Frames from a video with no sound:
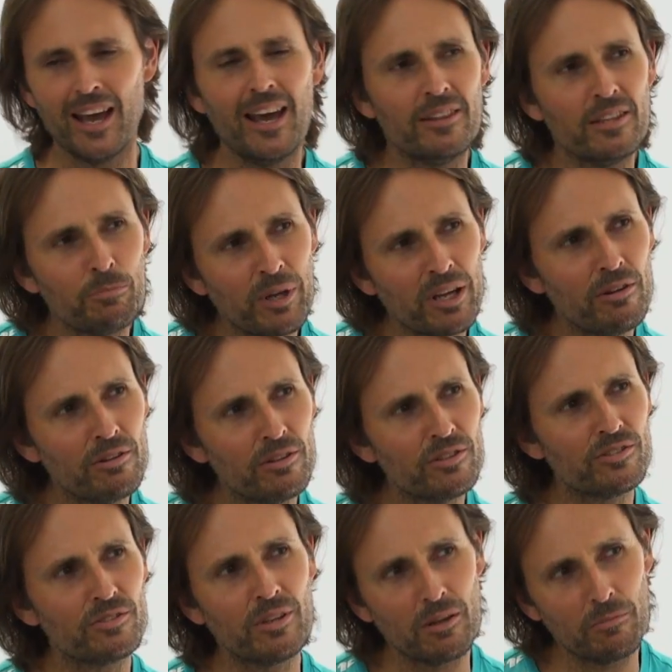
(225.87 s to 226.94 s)
and the
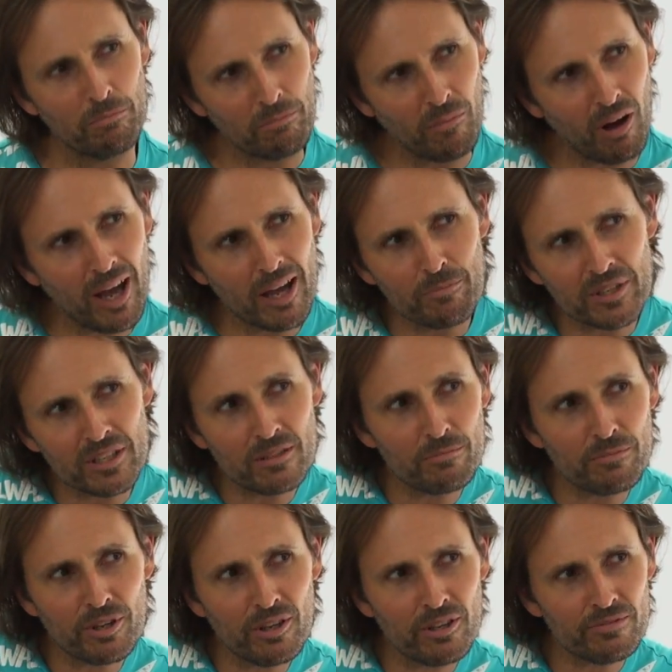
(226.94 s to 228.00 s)
parents might be
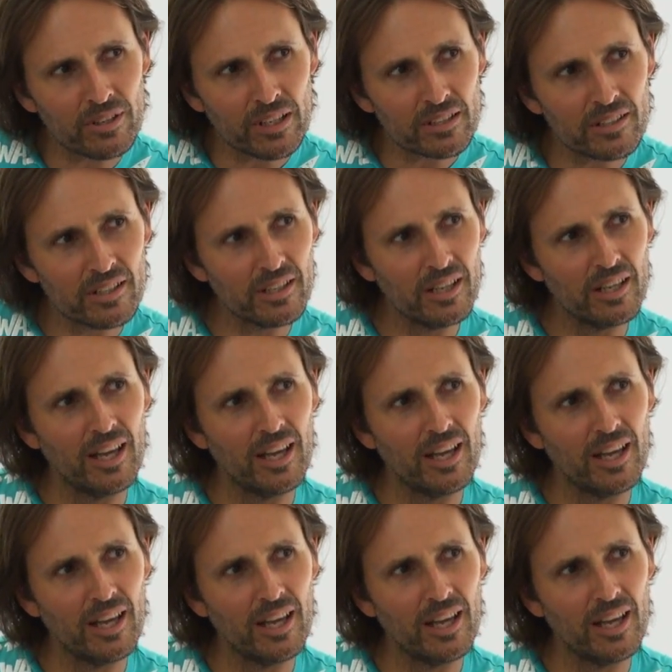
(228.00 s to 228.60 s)
imperfect